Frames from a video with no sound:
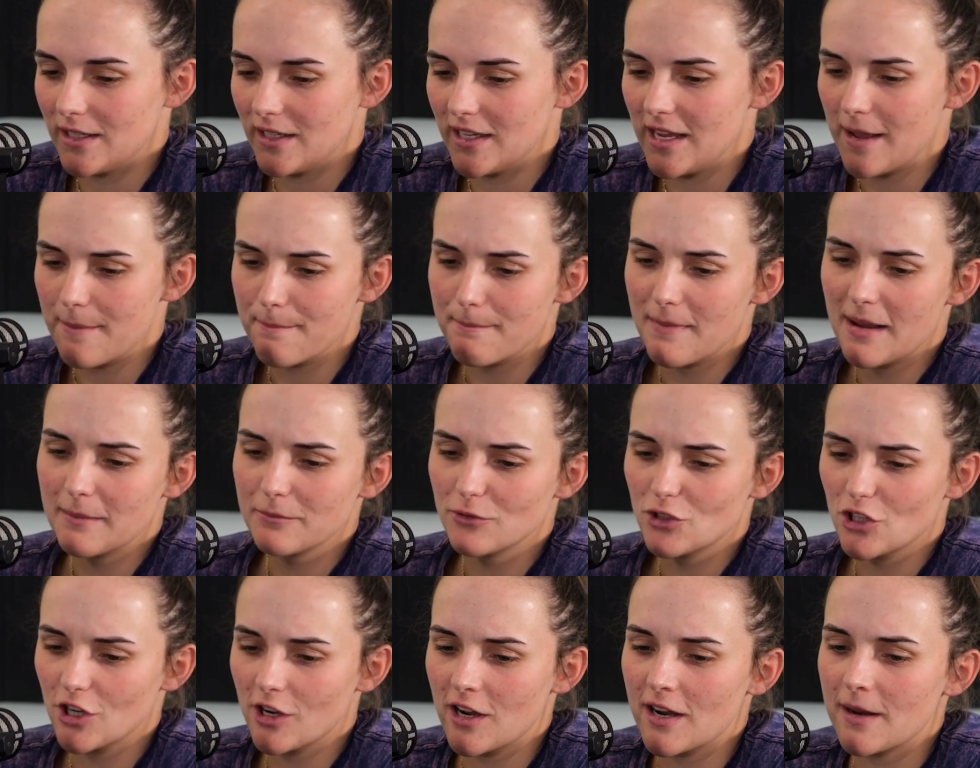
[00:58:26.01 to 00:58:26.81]

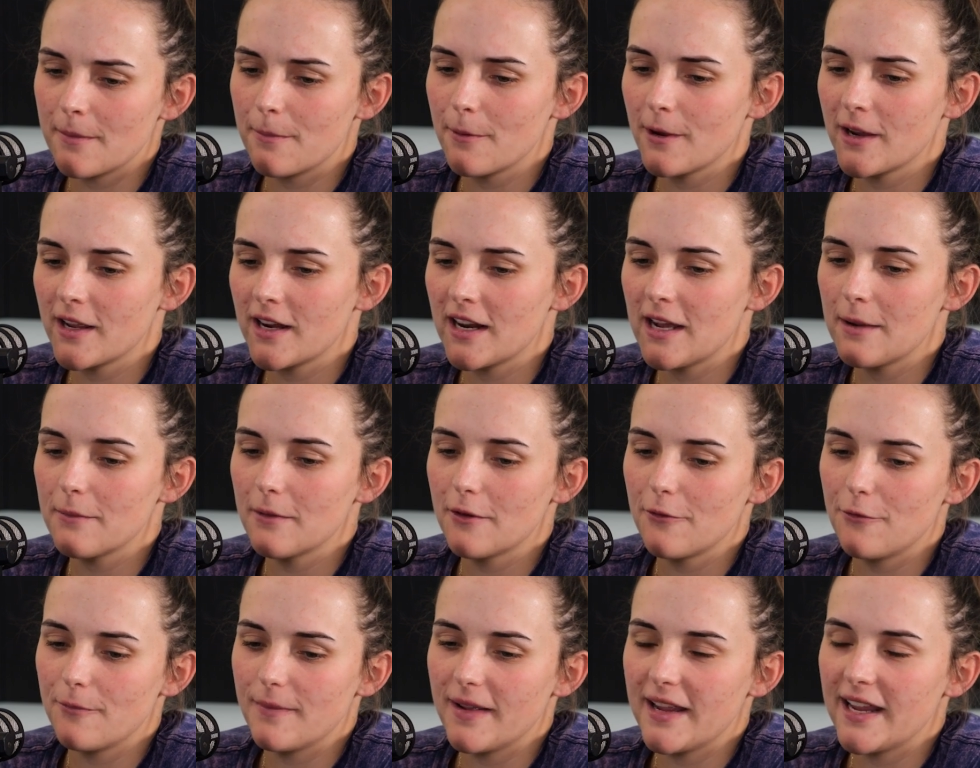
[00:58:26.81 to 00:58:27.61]
Mum tried to bring it up
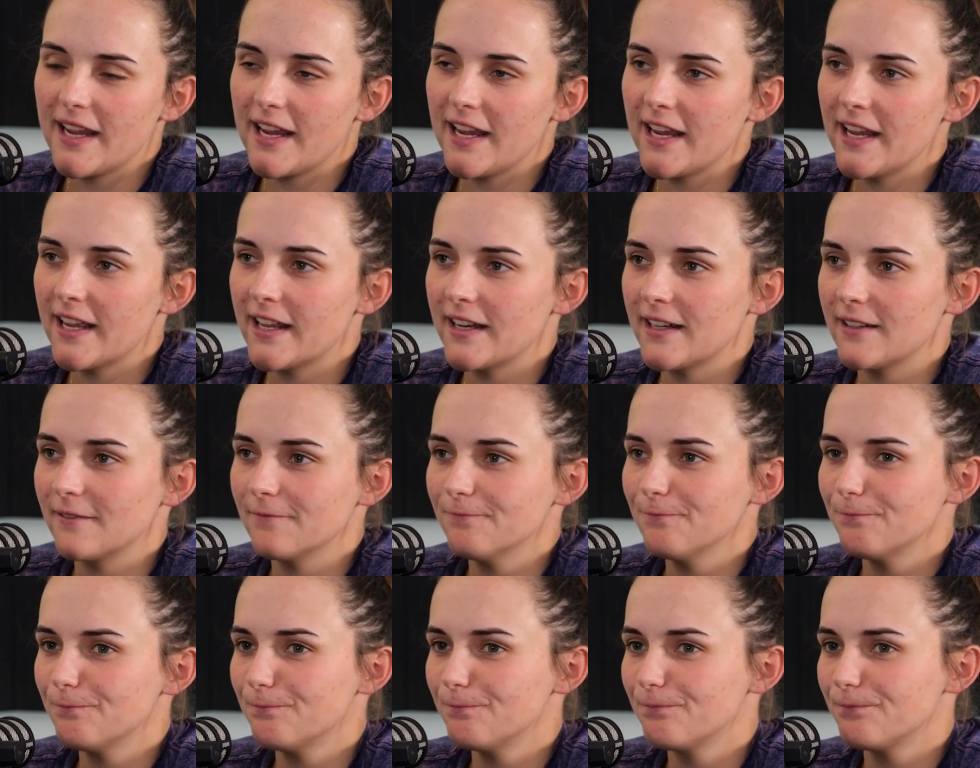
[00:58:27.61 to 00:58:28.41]
with me, and